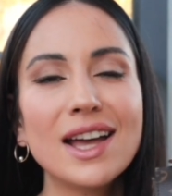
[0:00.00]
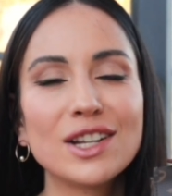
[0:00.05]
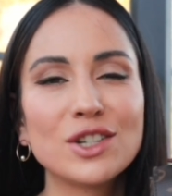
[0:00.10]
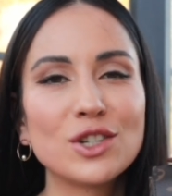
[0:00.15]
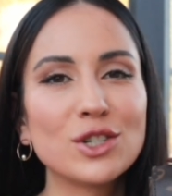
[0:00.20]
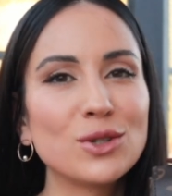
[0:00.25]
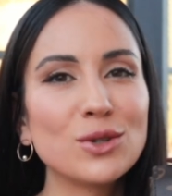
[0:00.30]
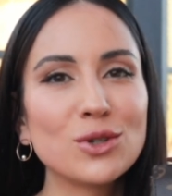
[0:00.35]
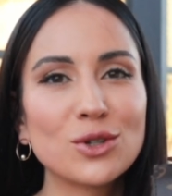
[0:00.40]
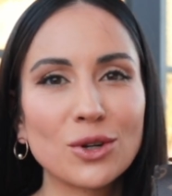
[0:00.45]

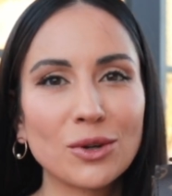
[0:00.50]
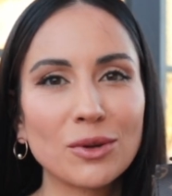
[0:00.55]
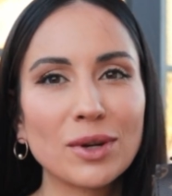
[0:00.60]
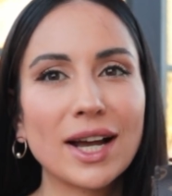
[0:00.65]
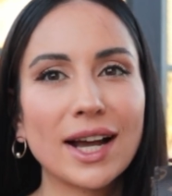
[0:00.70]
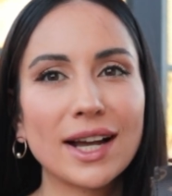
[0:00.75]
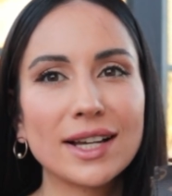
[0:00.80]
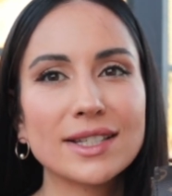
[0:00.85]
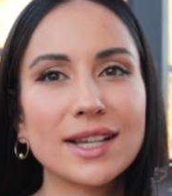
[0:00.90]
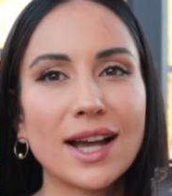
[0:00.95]
just to show you
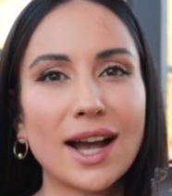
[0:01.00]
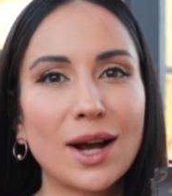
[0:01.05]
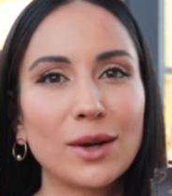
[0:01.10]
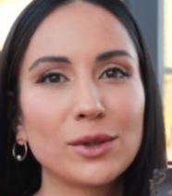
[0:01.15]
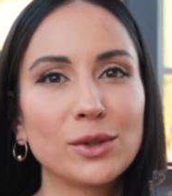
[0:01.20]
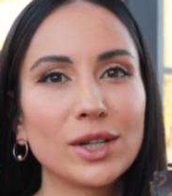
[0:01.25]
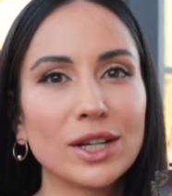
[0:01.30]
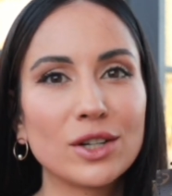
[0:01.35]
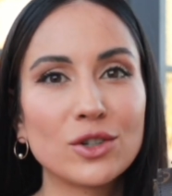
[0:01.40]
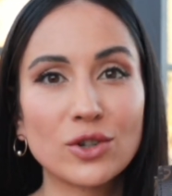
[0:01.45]
guys how
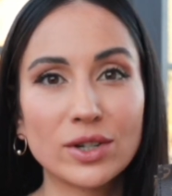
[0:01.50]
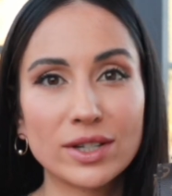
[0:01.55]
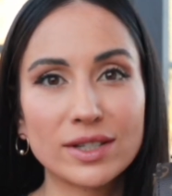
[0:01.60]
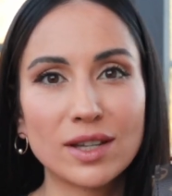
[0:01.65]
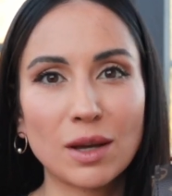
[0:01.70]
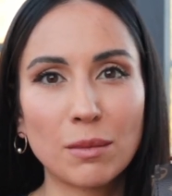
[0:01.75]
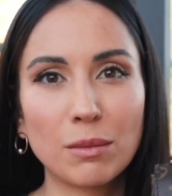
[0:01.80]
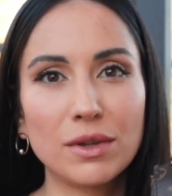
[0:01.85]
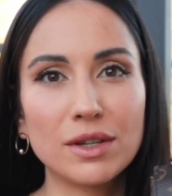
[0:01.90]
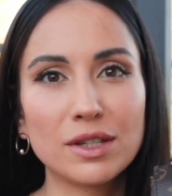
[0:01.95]
you can
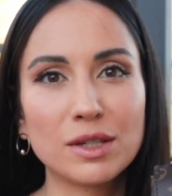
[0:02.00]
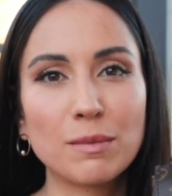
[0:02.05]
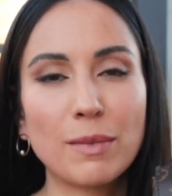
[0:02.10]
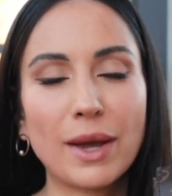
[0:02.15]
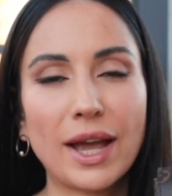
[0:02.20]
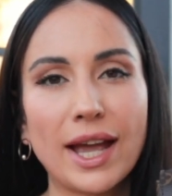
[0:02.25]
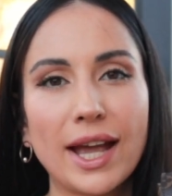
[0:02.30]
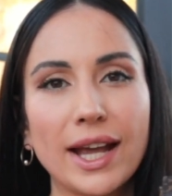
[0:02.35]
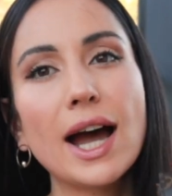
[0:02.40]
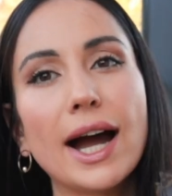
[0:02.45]
dress up this
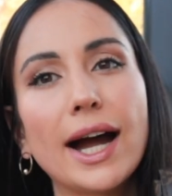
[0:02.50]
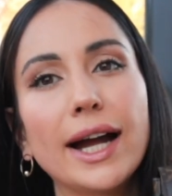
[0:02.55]
bag.